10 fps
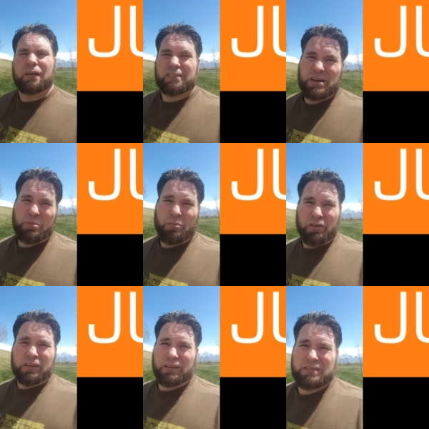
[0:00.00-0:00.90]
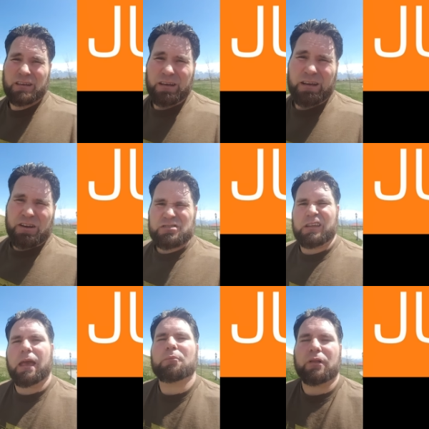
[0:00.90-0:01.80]
on top of buildings. Here's
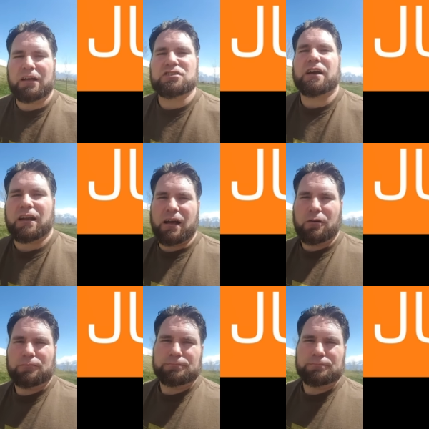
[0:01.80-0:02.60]
the gameplay, check it out.